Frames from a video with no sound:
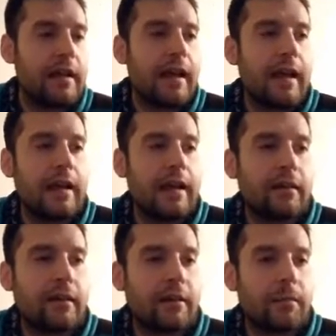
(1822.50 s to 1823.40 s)
and
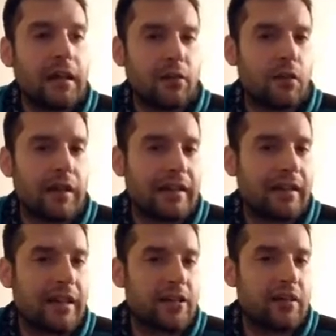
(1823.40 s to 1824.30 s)
or like an
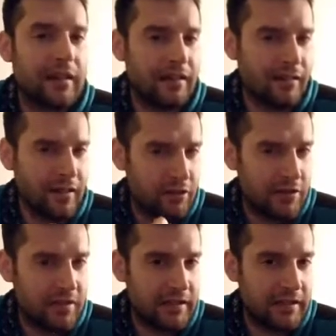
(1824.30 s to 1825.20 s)

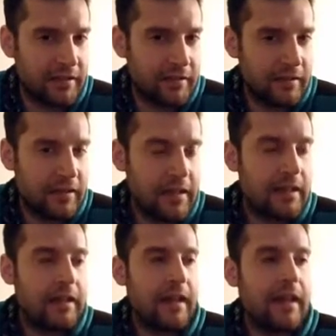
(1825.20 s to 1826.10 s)
electricity.
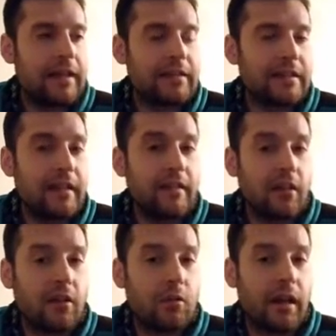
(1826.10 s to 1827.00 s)
And it said
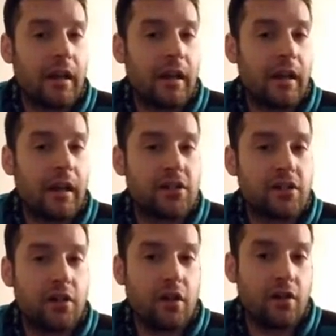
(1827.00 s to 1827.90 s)
though, when I reached
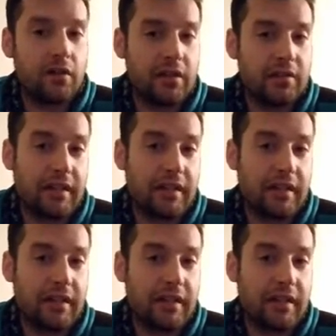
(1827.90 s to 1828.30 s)
Sionis